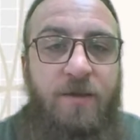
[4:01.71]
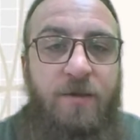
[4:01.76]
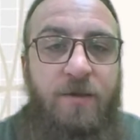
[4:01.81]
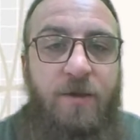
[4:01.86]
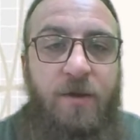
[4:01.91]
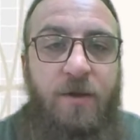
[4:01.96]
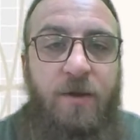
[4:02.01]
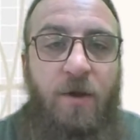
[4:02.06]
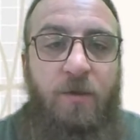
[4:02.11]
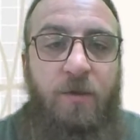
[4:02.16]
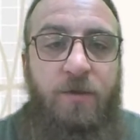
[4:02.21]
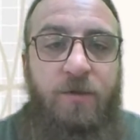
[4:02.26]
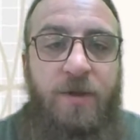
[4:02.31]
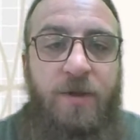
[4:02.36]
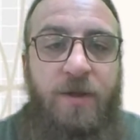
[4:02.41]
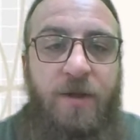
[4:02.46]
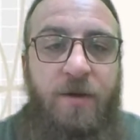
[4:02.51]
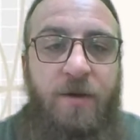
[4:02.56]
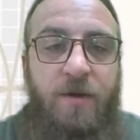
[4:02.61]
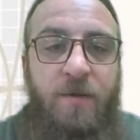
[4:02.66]
You can go through
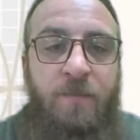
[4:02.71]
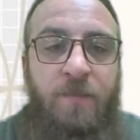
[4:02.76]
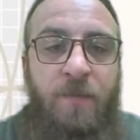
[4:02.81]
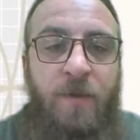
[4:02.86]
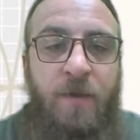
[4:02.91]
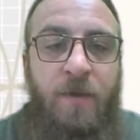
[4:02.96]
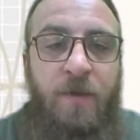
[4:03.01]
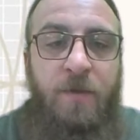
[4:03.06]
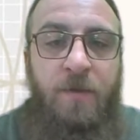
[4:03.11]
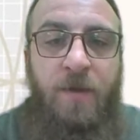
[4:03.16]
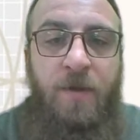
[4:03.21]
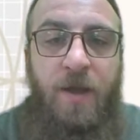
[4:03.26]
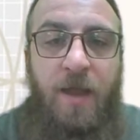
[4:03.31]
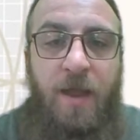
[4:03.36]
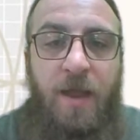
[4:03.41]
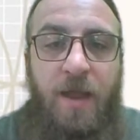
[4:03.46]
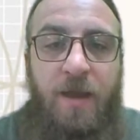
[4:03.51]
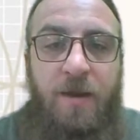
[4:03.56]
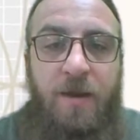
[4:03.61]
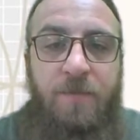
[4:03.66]
here
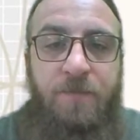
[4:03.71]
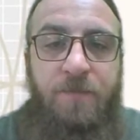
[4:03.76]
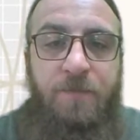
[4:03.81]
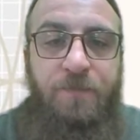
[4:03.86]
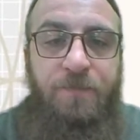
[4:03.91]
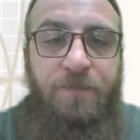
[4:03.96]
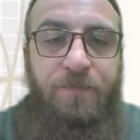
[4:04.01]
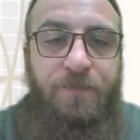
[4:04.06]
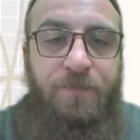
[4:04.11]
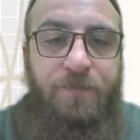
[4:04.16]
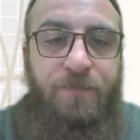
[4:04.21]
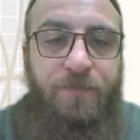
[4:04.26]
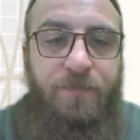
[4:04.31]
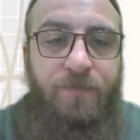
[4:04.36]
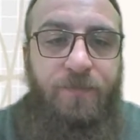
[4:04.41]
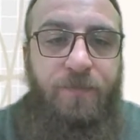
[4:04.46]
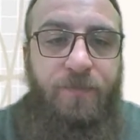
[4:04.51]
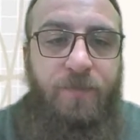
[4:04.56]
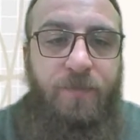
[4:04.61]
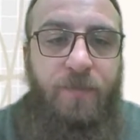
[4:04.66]
and
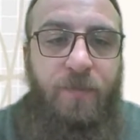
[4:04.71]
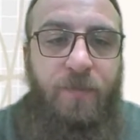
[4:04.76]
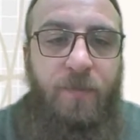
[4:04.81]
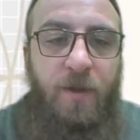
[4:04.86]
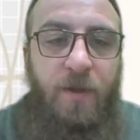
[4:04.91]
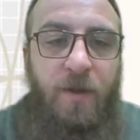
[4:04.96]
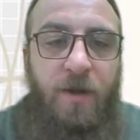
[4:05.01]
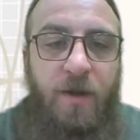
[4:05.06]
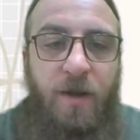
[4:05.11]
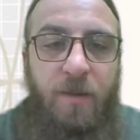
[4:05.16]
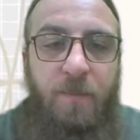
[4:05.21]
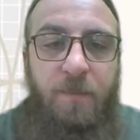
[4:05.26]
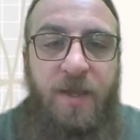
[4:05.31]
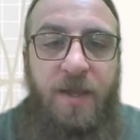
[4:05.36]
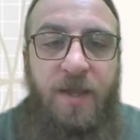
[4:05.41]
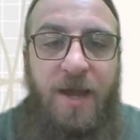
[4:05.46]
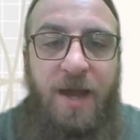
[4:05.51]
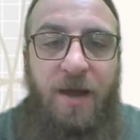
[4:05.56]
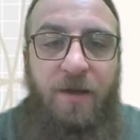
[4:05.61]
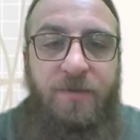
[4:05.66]

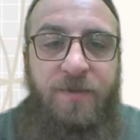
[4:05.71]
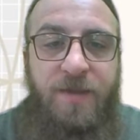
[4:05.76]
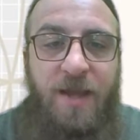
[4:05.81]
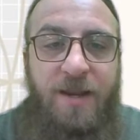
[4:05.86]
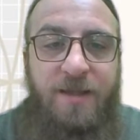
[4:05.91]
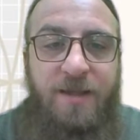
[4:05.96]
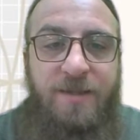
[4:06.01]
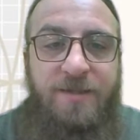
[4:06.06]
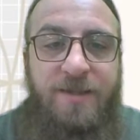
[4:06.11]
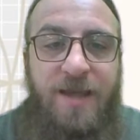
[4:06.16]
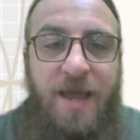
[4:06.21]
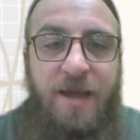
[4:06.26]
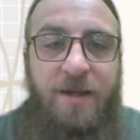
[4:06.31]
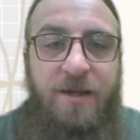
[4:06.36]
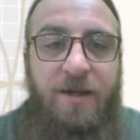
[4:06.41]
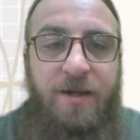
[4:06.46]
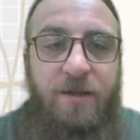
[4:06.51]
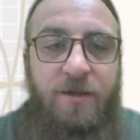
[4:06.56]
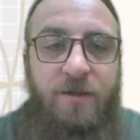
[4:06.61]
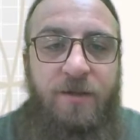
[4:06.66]
pick out that exact
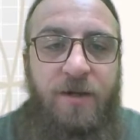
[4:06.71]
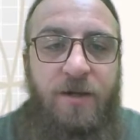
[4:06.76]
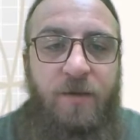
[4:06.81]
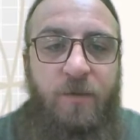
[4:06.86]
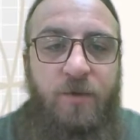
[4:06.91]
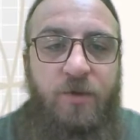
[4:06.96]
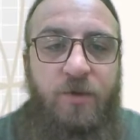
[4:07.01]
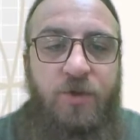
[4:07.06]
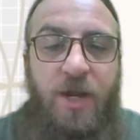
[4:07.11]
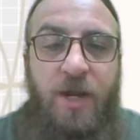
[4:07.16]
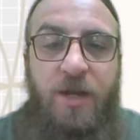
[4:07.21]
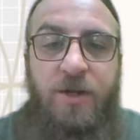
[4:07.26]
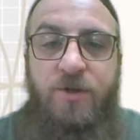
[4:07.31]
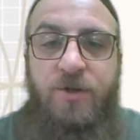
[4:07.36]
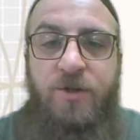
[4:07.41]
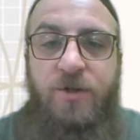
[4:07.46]
color, and it will change your